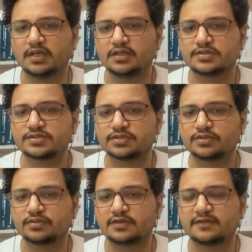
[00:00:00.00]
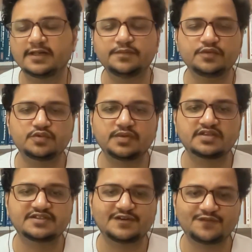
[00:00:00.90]
So it will help you to
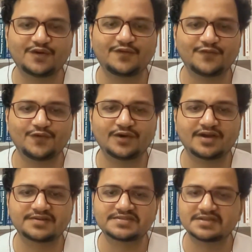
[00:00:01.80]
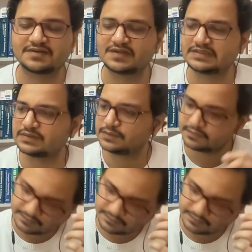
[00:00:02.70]
make it for 4 hours, and also